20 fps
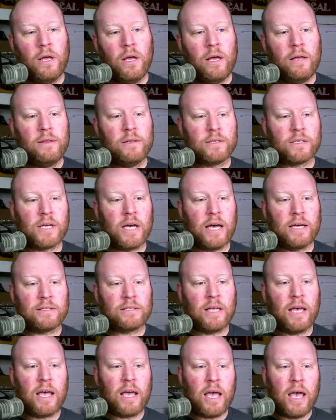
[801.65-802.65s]
And this guy's
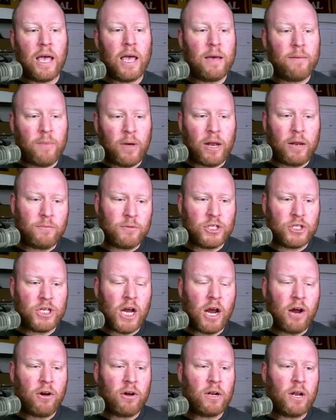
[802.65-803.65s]
like, "Hey, my name's
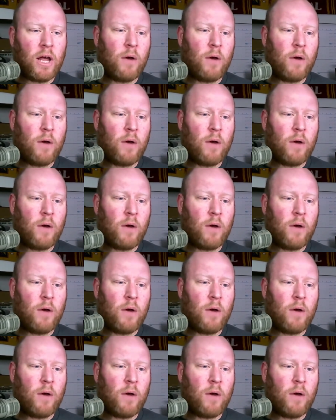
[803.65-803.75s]
Jared.